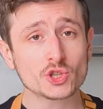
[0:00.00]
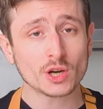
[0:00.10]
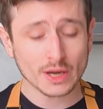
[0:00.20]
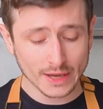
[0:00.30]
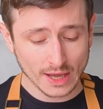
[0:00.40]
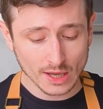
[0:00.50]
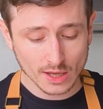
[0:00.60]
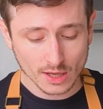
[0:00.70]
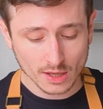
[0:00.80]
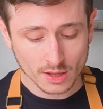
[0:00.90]
try
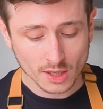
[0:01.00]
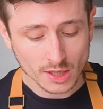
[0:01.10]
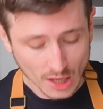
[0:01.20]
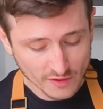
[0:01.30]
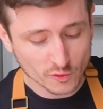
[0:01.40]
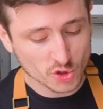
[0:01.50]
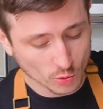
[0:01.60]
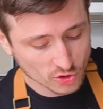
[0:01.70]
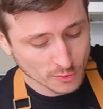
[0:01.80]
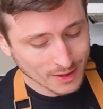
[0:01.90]
the knife which you
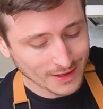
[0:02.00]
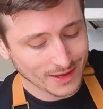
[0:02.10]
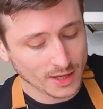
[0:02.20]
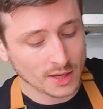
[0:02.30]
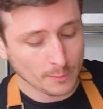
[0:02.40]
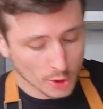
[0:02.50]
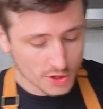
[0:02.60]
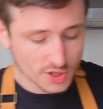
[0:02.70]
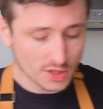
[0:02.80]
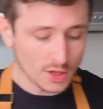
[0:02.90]
want to buy in
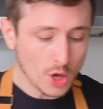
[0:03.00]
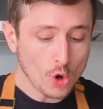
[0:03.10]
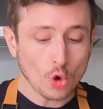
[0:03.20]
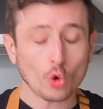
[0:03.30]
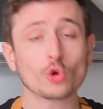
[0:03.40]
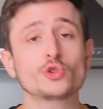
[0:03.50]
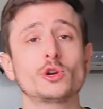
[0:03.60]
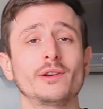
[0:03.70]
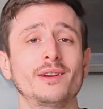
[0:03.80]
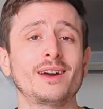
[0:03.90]
person, or
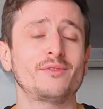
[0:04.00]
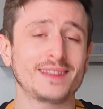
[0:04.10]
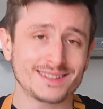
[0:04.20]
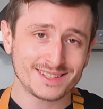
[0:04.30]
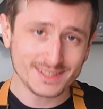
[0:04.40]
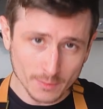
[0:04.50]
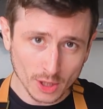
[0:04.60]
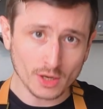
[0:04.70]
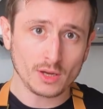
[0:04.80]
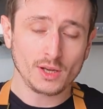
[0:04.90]
try a knife that's
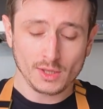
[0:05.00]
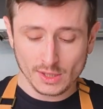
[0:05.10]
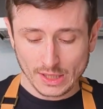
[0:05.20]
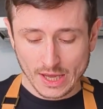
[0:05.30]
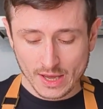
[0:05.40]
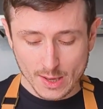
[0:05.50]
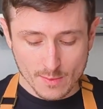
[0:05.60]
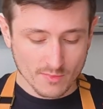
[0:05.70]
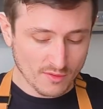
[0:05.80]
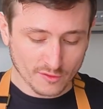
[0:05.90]
similar.
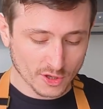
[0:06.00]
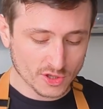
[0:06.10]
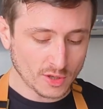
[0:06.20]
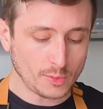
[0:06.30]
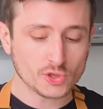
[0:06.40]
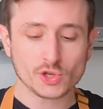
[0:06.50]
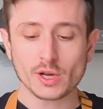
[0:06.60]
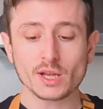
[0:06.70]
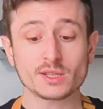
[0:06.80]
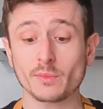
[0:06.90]
For example,
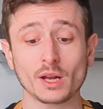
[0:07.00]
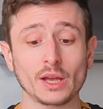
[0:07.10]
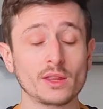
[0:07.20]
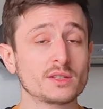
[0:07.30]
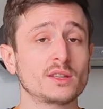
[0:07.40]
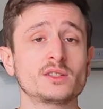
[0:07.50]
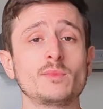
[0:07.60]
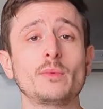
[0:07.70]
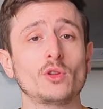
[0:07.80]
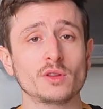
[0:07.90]
try something like this that's
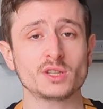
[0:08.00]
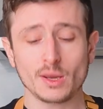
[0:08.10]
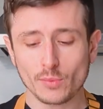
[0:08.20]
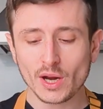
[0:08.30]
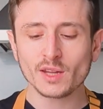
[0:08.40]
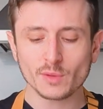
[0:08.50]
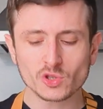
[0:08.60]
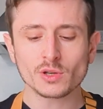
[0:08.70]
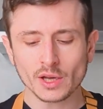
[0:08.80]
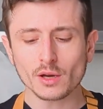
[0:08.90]
maybe not the same brand, but
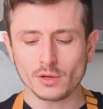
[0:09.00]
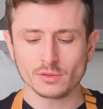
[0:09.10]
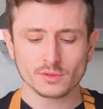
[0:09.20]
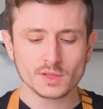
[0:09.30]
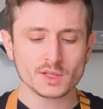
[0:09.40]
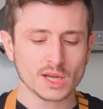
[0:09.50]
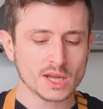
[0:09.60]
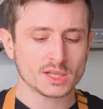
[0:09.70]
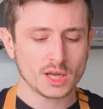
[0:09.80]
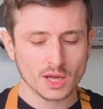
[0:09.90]
you're like, oh, this
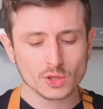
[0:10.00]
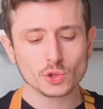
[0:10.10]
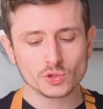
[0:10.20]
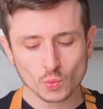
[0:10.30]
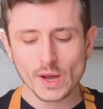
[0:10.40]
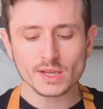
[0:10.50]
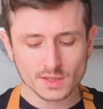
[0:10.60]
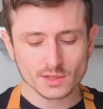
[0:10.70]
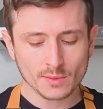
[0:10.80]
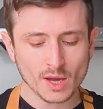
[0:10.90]
has a good
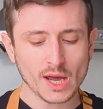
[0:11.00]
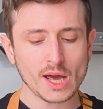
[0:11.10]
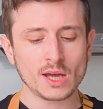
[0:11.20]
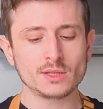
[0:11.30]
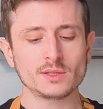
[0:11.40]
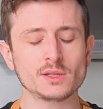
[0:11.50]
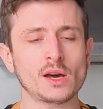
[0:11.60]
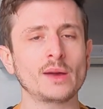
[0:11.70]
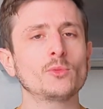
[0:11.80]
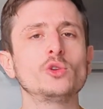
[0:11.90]
weight in my hand.
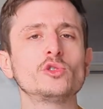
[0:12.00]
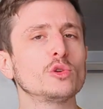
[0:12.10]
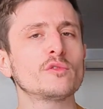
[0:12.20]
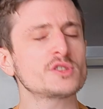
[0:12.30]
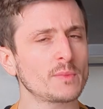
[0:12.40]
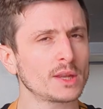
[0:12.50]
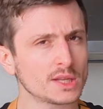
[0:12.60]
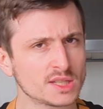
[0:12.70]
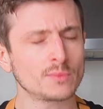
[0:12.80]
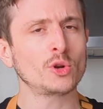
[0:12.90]
I'm going to look for something
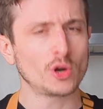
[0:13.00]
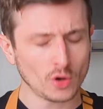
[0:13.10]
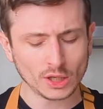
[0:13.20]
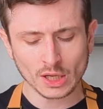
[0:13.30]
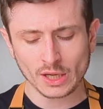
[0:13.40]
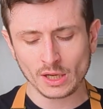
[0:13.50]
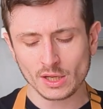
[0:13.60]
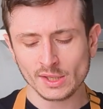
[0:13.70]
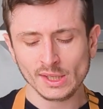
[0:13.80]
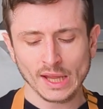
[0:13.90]
that's similar online,
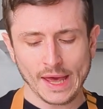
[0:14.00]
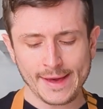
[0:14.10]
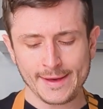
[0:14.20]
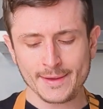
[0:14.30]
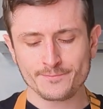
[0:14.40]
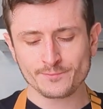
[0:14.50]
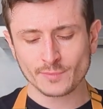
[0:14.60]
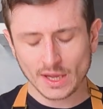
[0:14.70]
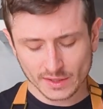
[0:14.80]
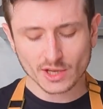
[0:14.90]

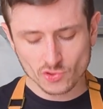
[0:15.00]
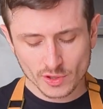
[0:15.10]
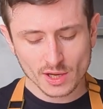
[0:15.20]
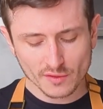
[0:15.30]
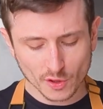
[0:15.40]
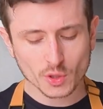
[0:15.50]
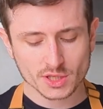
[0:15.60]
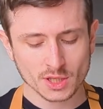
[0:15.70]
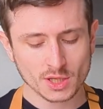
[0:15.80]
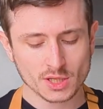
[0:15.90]
and I can really focus
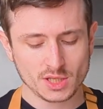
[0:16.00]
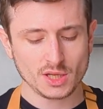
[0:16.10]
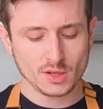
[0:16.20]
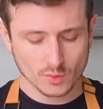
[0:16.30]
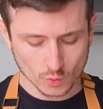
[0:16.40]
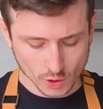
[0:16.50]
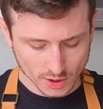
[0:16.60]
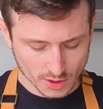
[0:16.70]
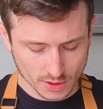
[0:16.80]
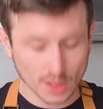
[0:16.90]
in and see
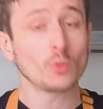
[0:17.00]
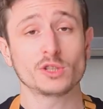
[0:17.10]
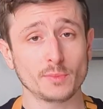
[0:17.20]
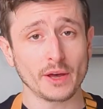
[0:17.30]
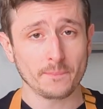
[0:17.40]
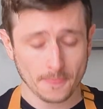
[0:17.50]
what I want to buy.